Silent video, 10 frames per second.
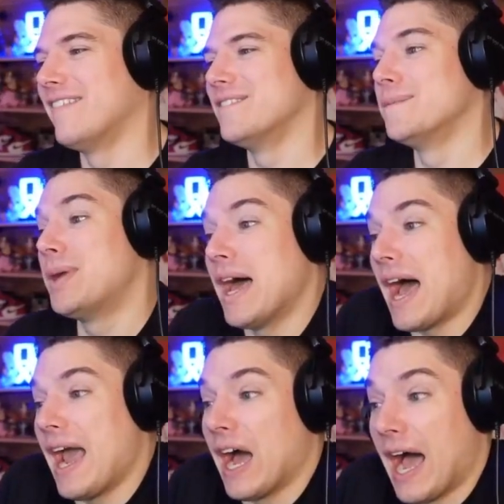but
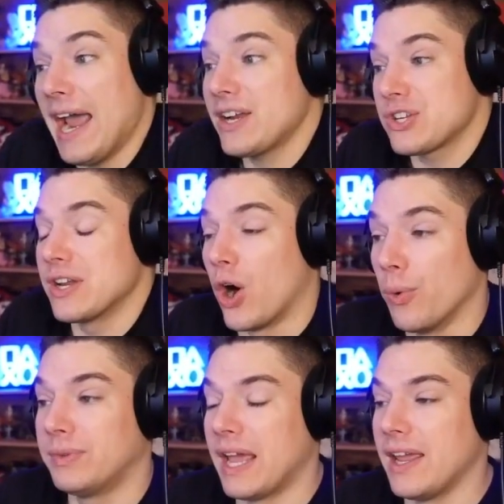I, I actually
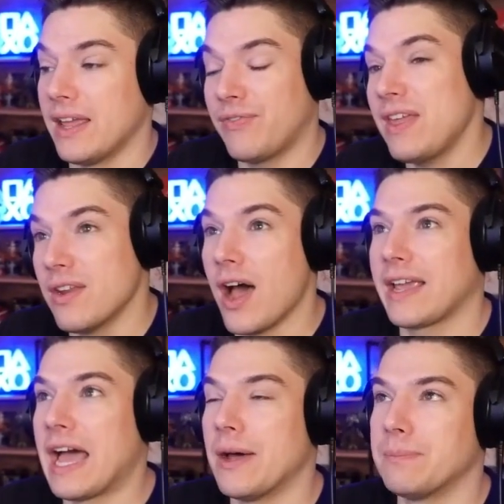hope they, if they knock
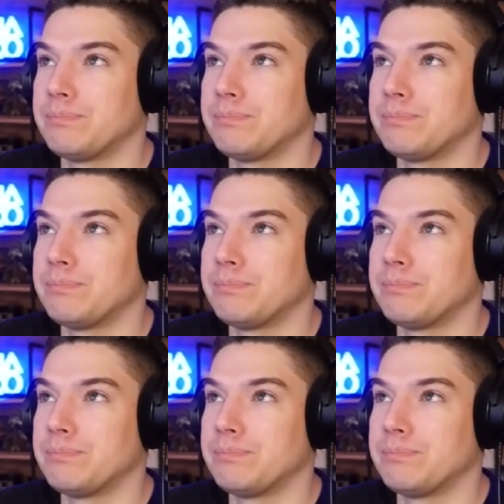out,